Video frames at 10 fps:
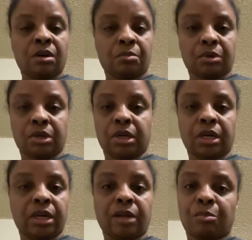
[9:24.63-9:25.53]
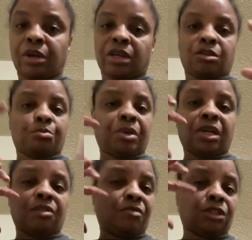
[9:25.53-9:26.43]
put it in there, make as big
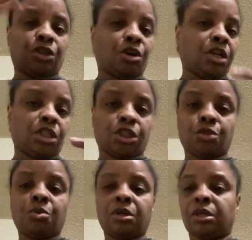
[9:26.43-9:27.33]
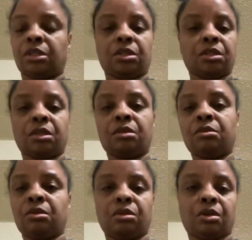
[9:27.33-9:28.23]
of a jar as you want,
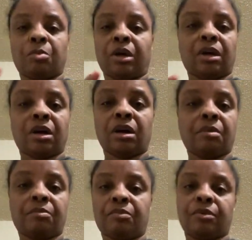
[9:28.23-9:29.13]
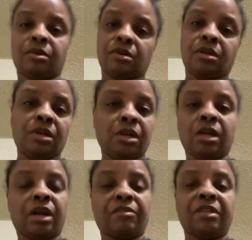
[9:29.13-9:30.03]
You can make a cup for
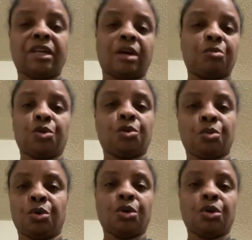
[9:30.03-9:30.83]
every time you